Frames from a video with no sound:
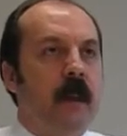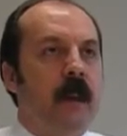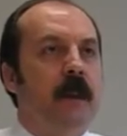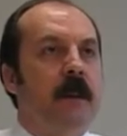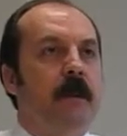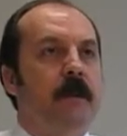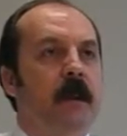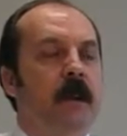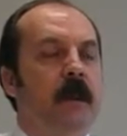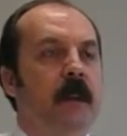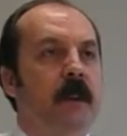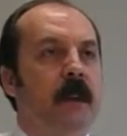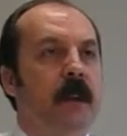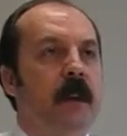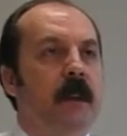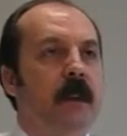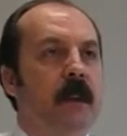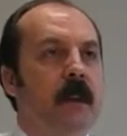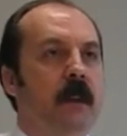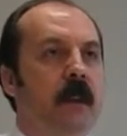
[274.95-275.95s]
It's called
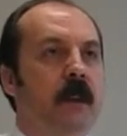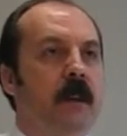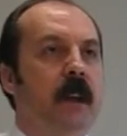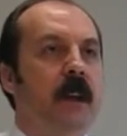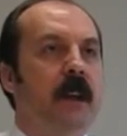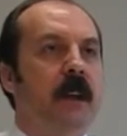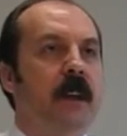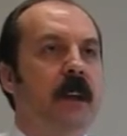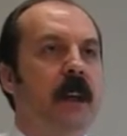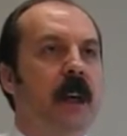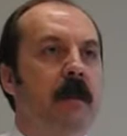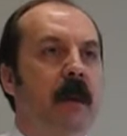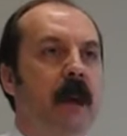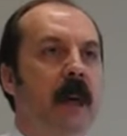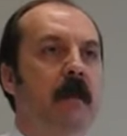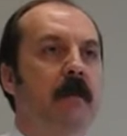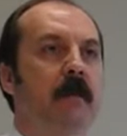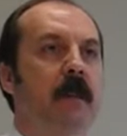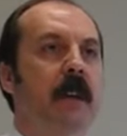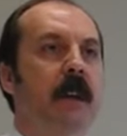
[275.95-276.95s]
ECM,
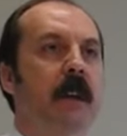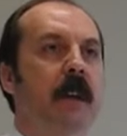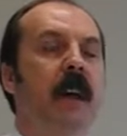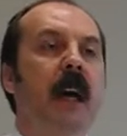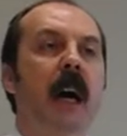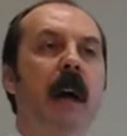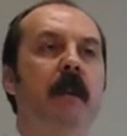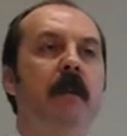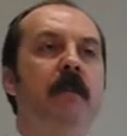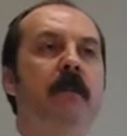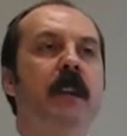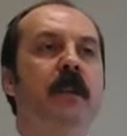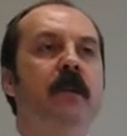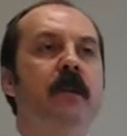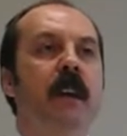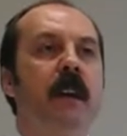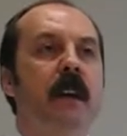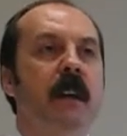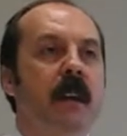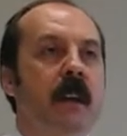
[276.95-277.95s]
Embodied Carbon
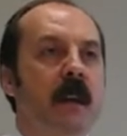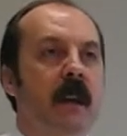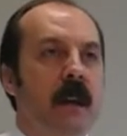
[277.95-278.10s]
Metric.